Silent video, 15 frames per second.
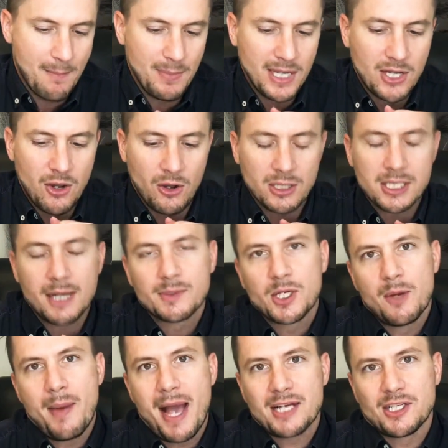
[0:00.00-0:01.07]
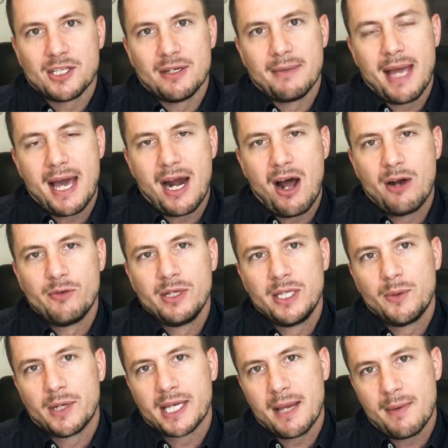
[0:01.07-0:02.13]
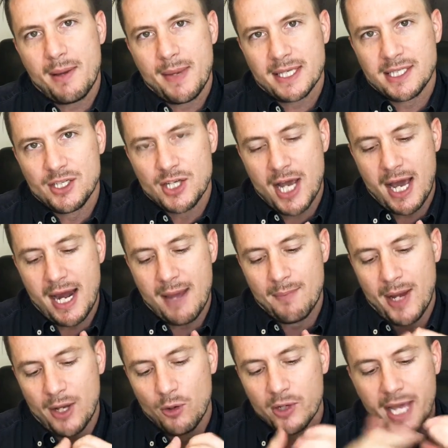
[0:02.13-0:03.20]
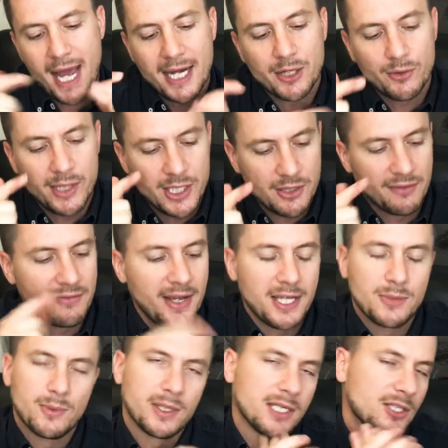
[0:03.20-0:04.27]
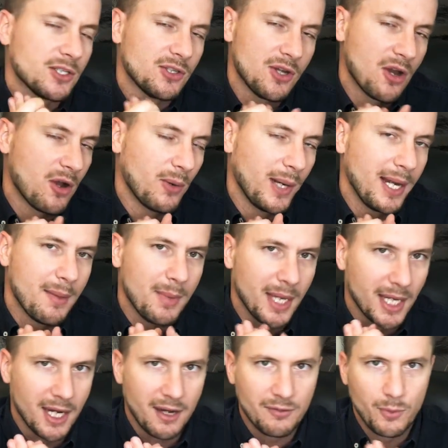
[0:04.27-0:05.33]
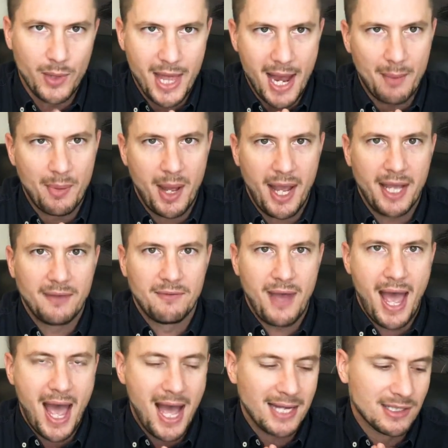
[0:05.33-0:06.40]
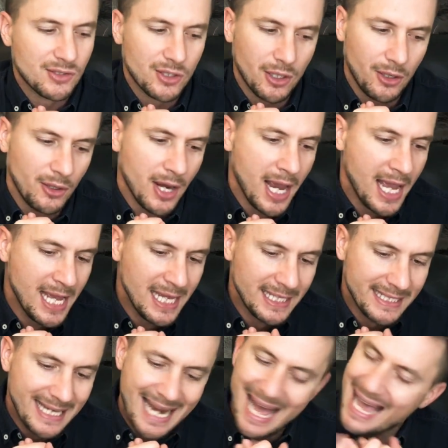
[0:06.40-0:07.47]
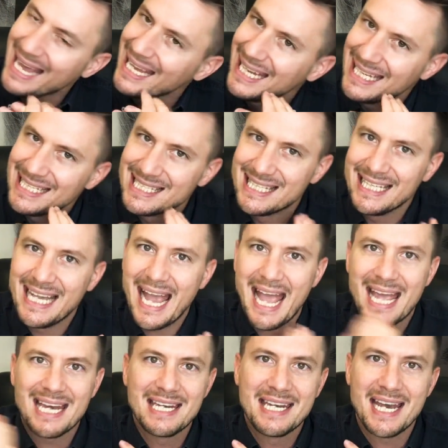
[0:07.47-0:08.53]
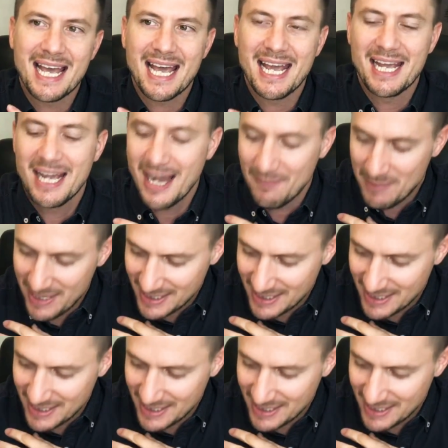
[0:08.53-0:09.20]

because I'm so passionate about it, I really want to get my message out, and my organic reach on Facebook is just nowhere near big enough without paying for ads. So today is the end day.